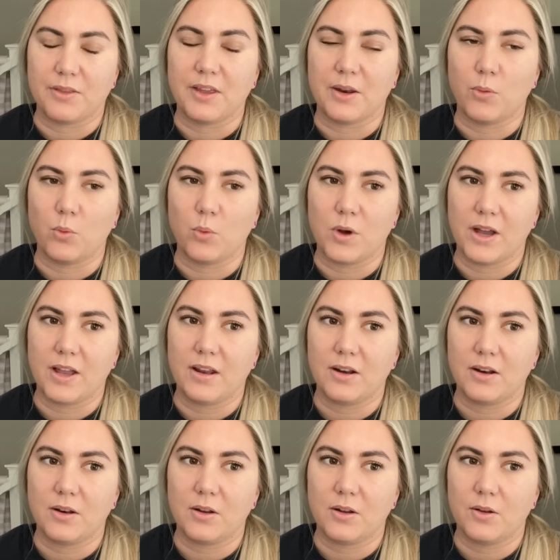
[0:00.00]
than what
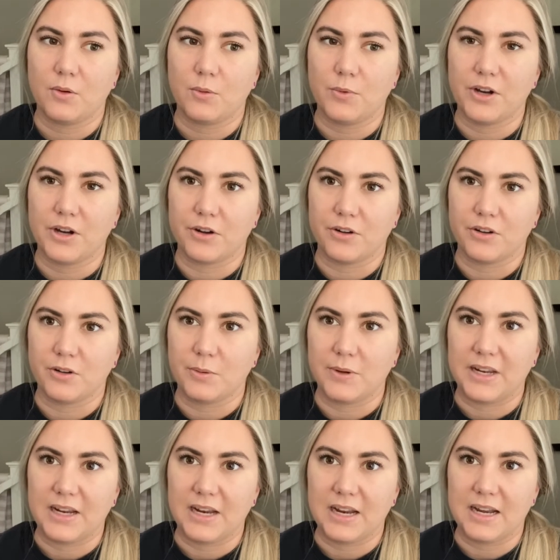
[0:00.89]
we are
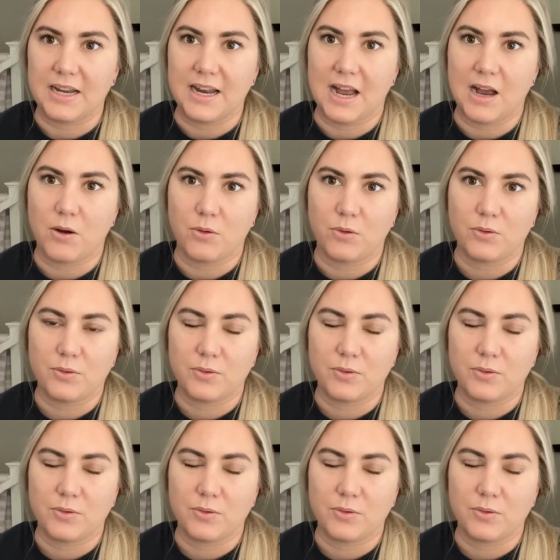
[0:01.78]
doing now.